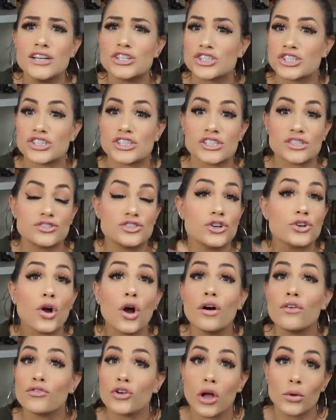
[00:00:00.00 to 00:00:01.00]
just your
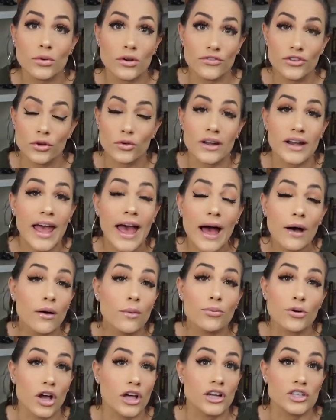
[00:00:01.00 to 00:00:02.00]
overall review on how
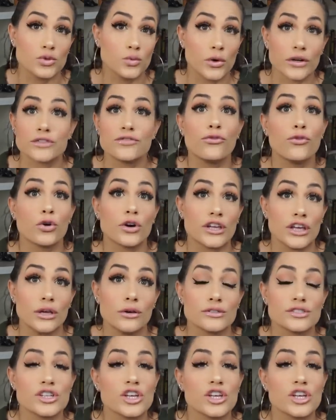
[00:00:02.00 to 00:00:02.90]
a product worked for you.